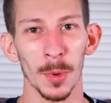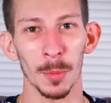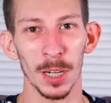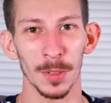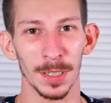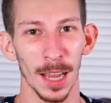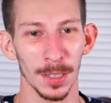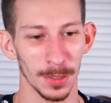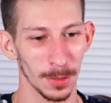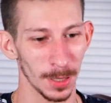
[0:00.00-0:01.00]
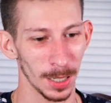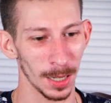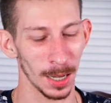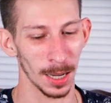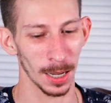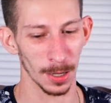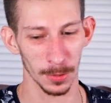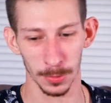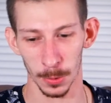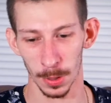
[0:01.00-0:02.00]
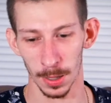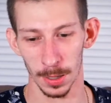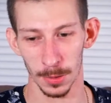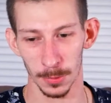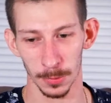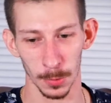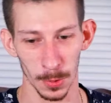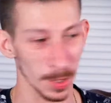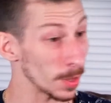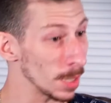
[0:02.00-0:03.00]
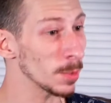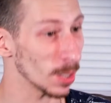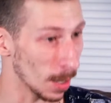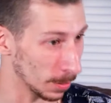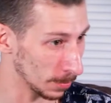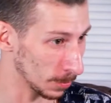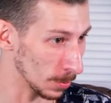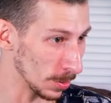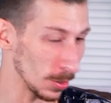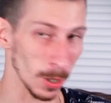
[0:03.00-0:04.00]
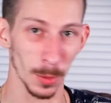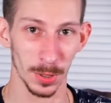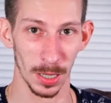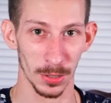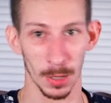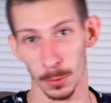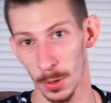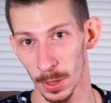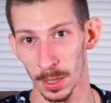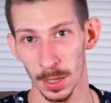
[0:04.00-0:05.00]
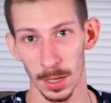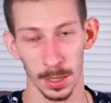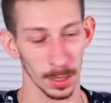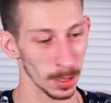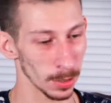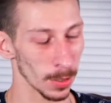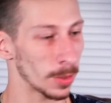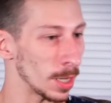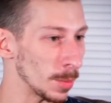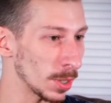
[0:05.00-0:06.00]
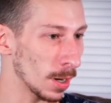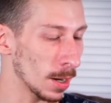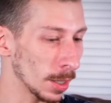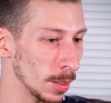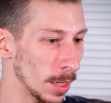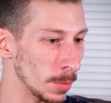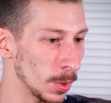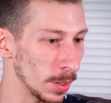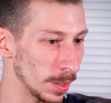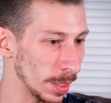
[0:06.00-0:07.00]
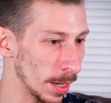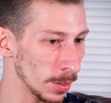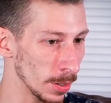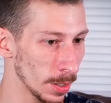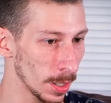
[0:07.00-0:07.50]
bit of a test for the theme song for the show, which actually I wrote a little theme song and put it together.